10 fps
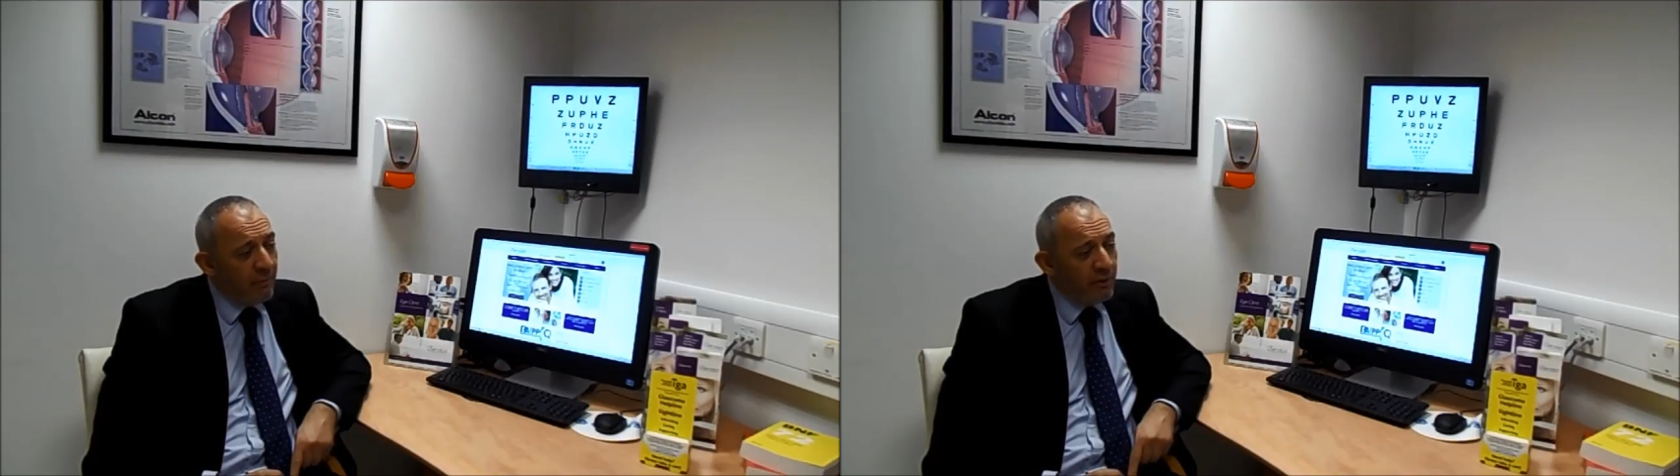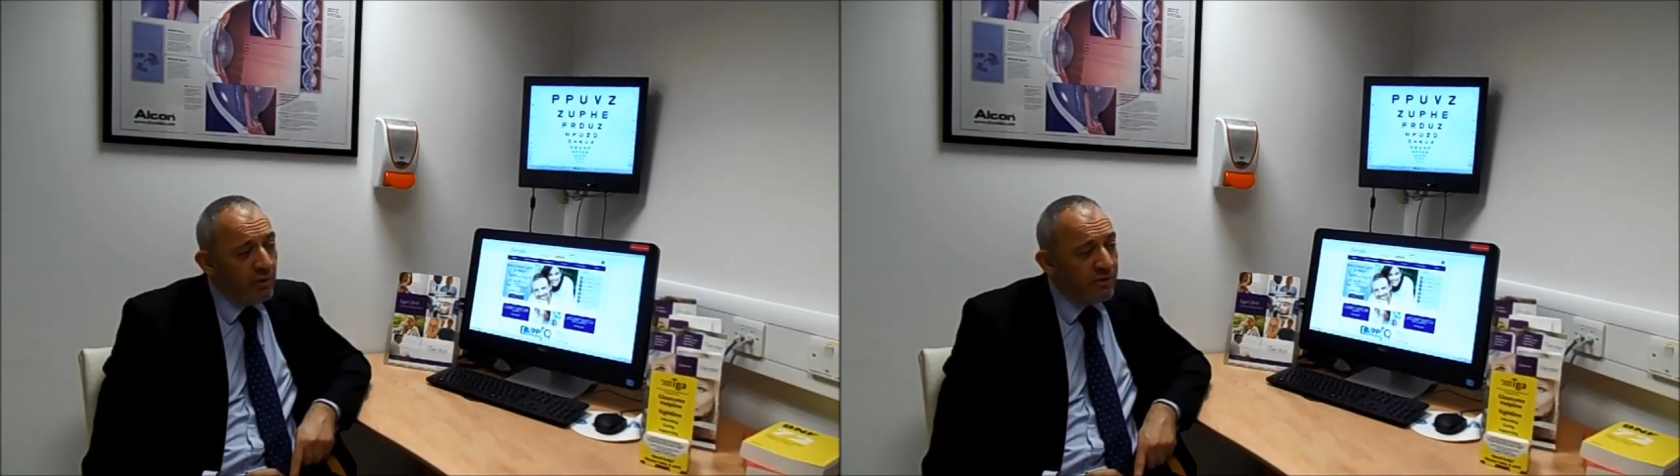
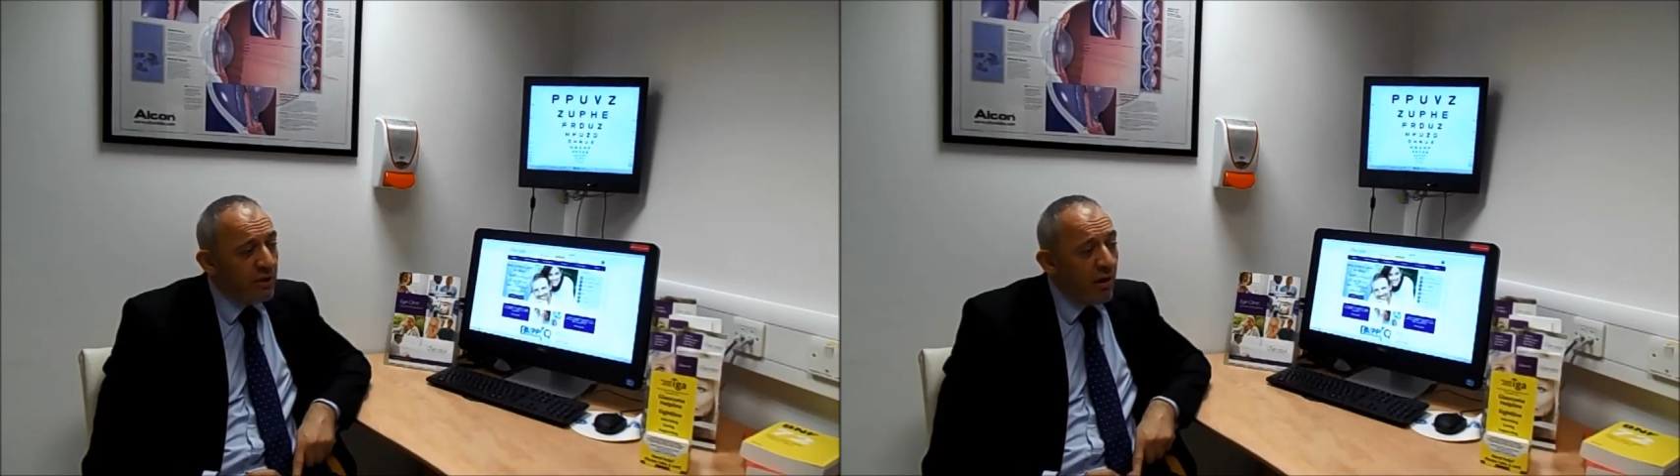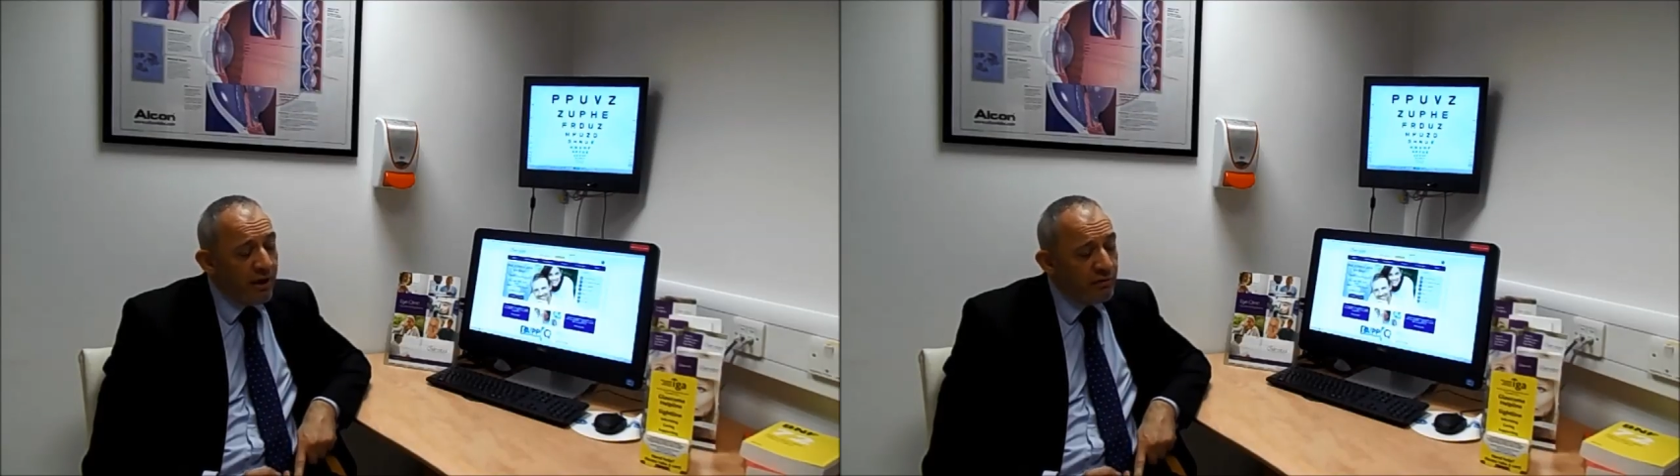using
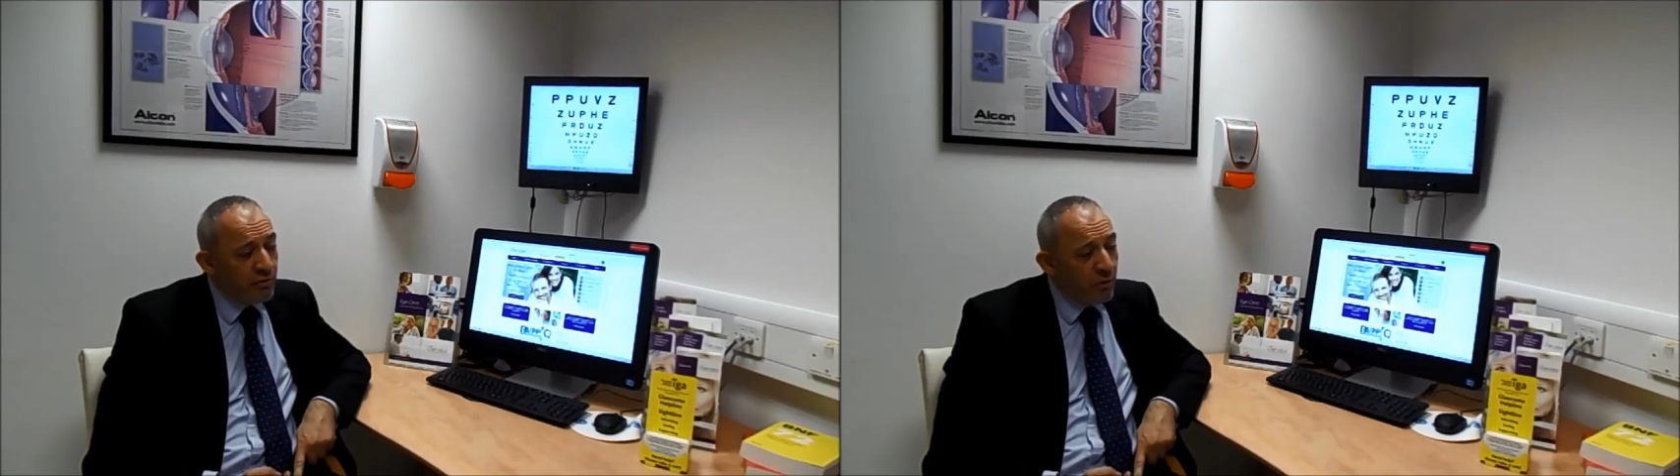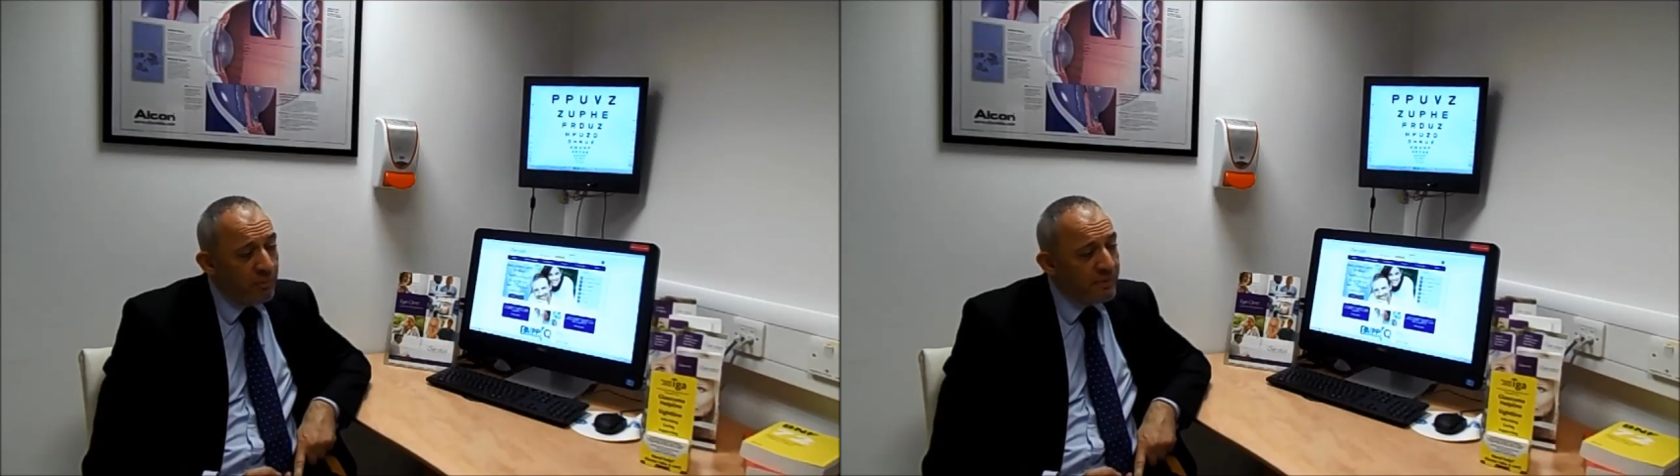eye
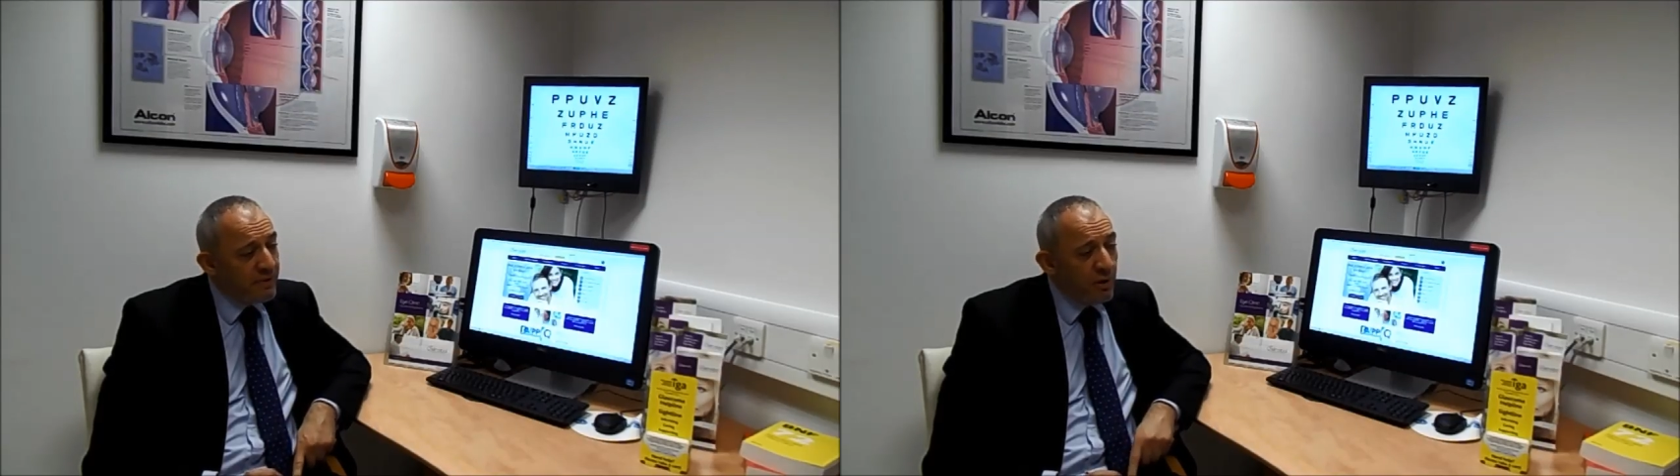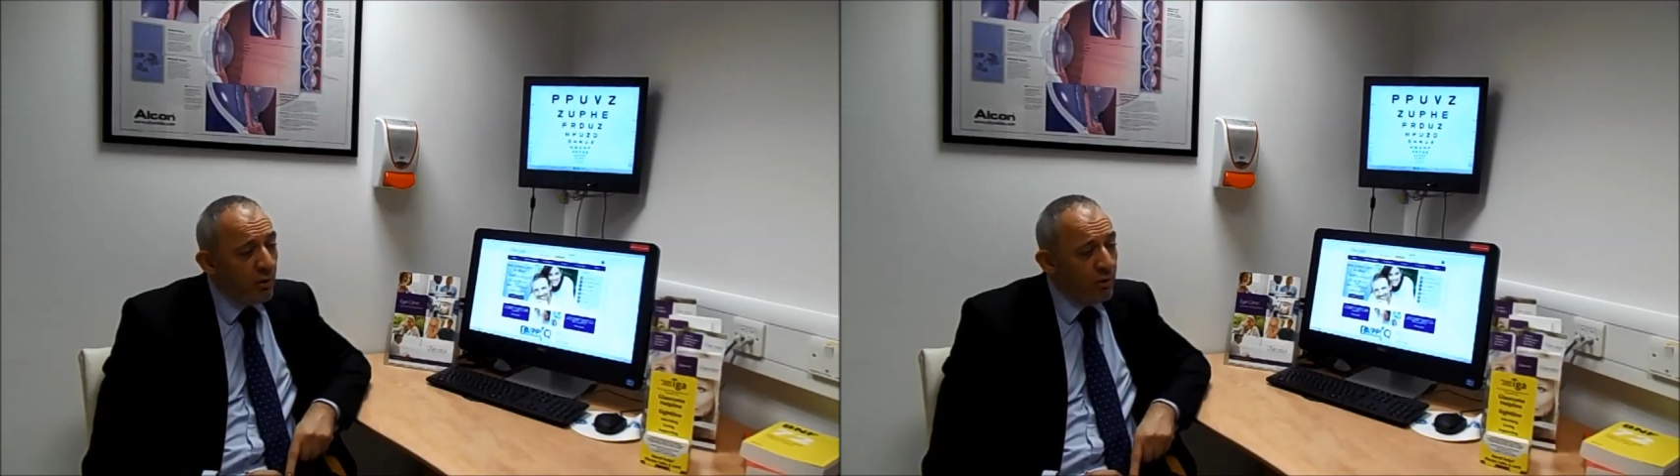drops
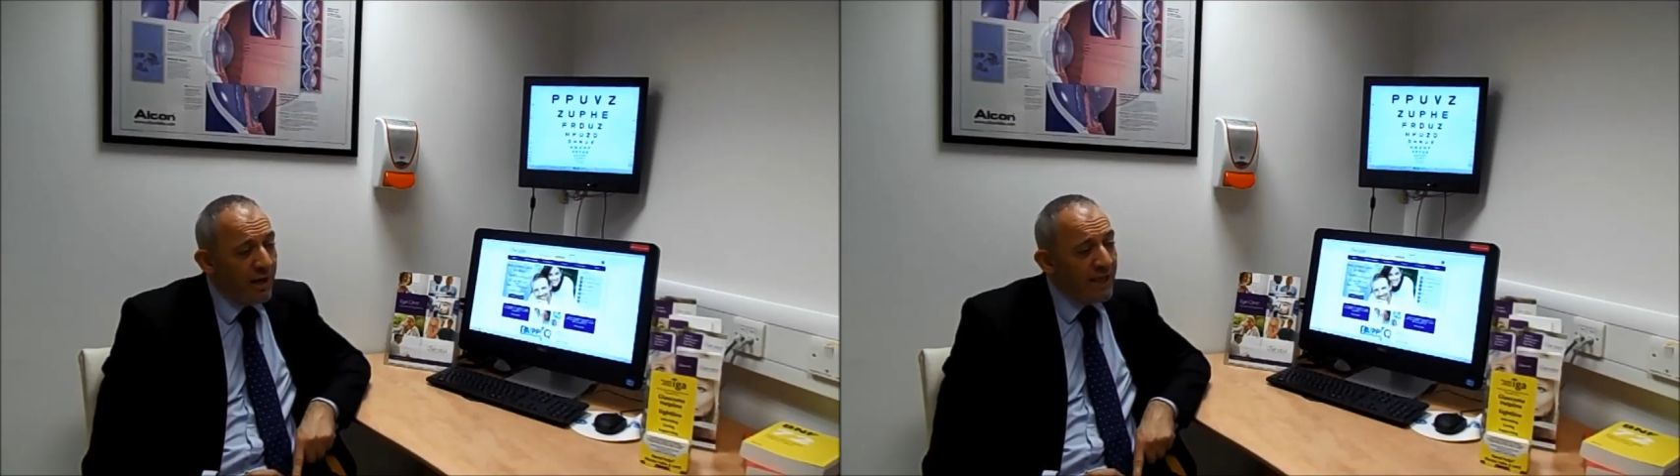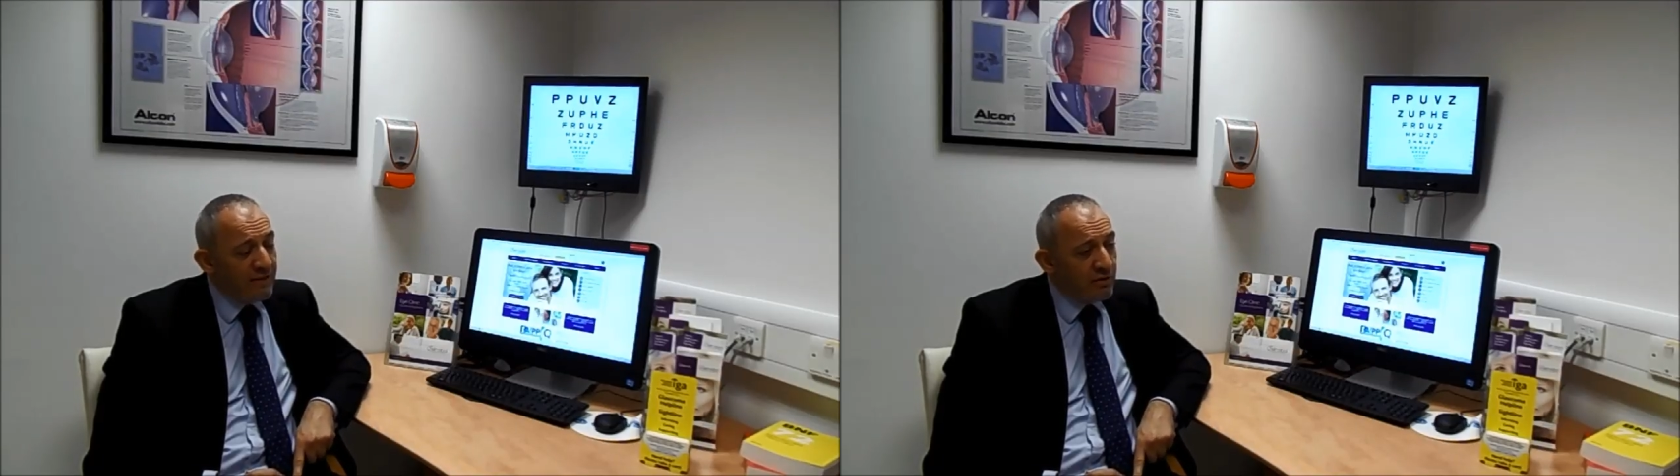or
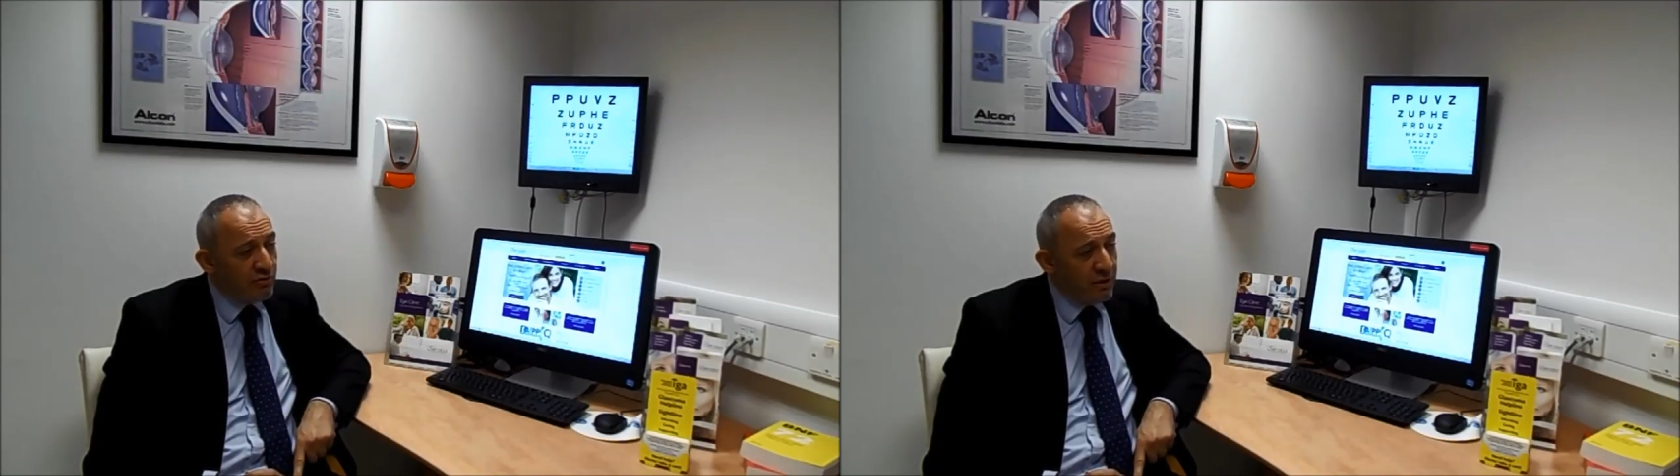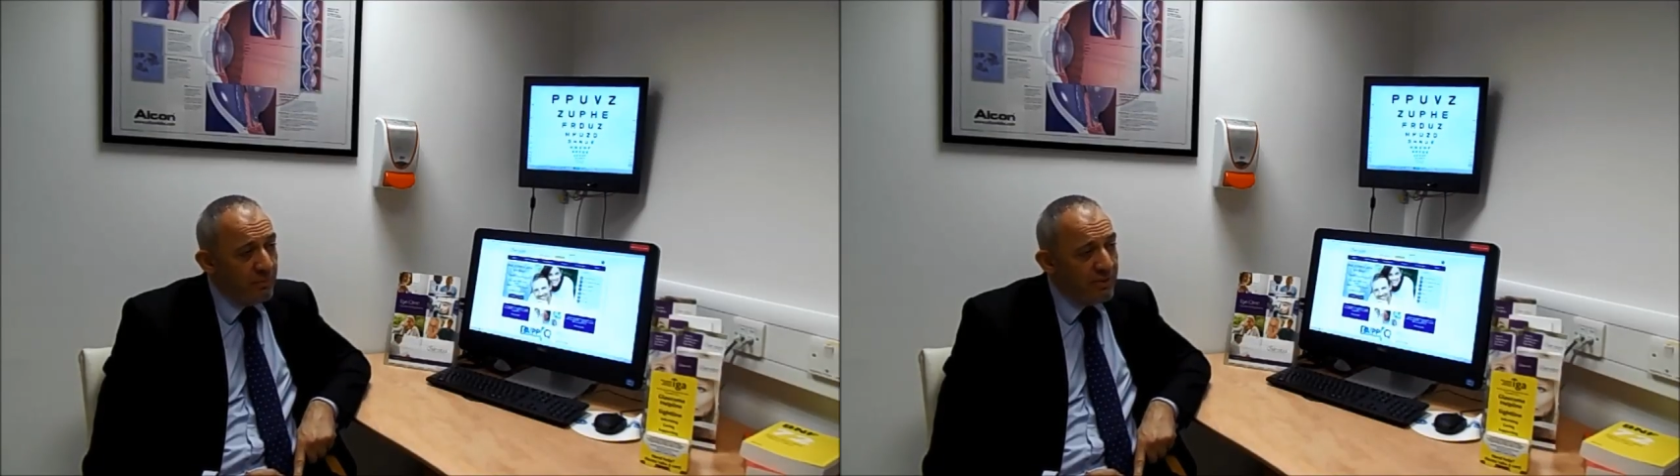laser
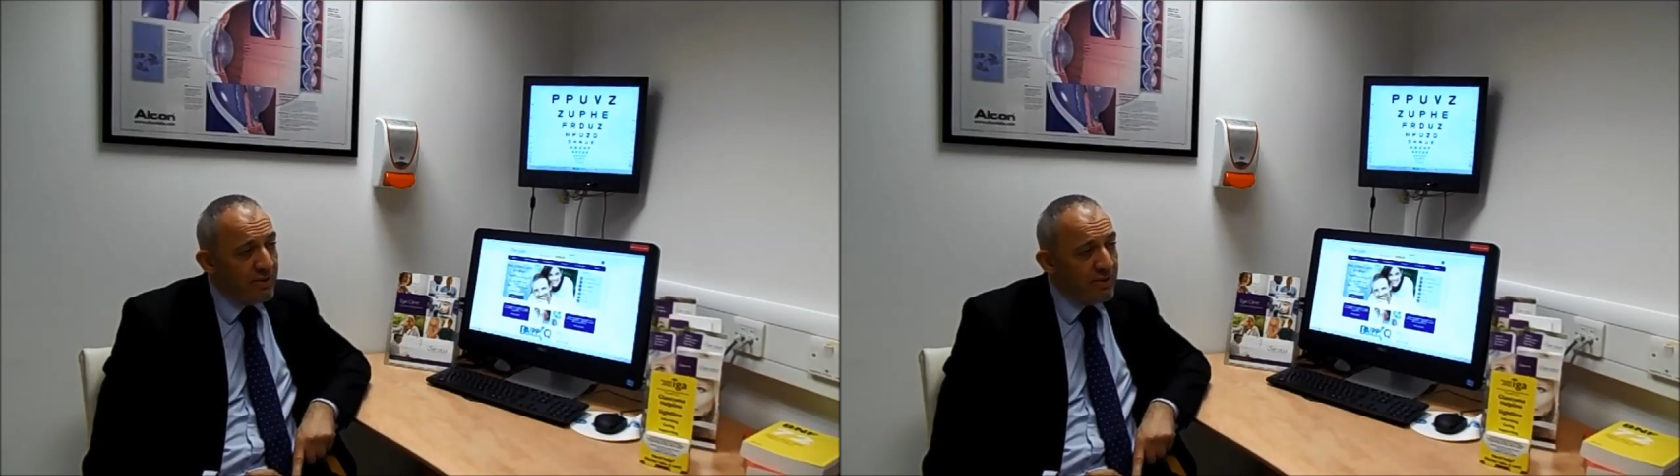treatment,